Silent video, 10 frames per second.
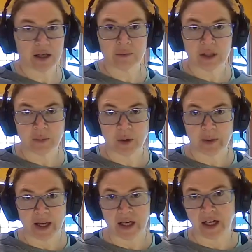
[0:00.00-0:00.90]
meatball
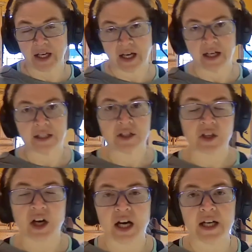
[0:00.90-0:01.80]
bake and I add
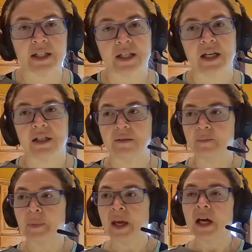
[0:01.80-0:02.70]
sauce and
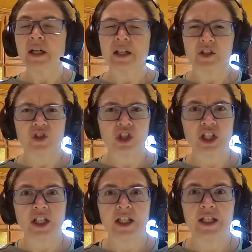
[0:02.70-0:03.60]
cottage
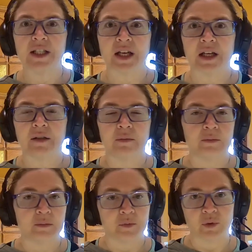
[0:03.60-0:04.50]
cheese and
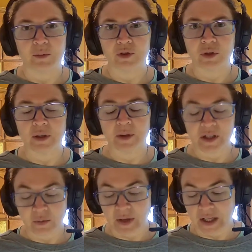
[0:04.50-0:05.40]
shredded
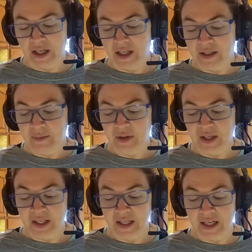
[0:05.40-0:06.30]
mozzarella, something
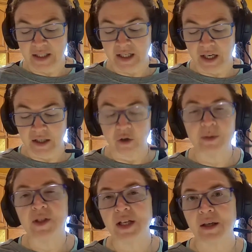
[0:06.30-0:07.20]
like that to kind
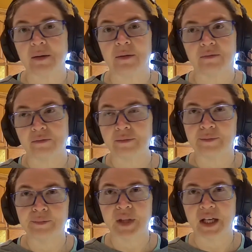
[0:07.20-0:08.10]
almost like a
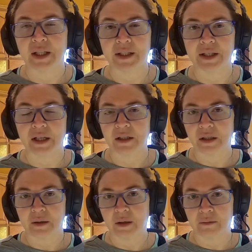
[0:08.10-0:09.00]

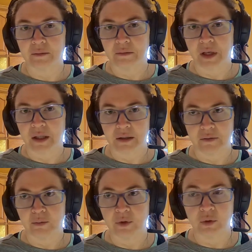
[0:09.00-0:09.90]
lasagna, a
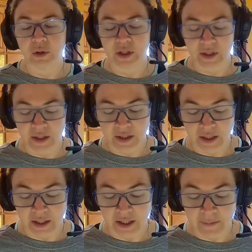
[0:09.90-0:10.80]
noodleless
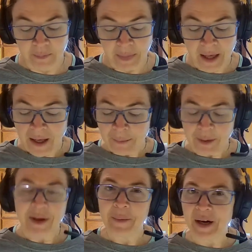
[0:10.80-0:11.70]
lasagna. But
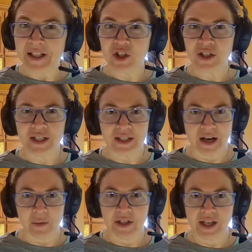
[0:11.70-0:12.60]
my body just did
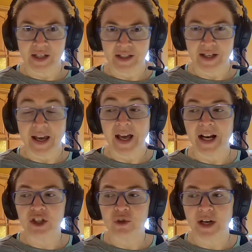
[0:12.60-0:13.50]
not want that today. And
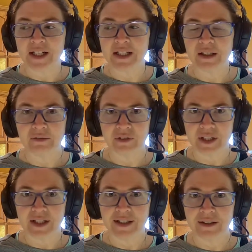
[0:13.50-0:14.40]
I tried to
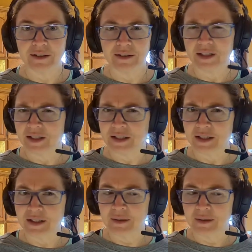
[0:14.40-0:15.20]
convince it that it did,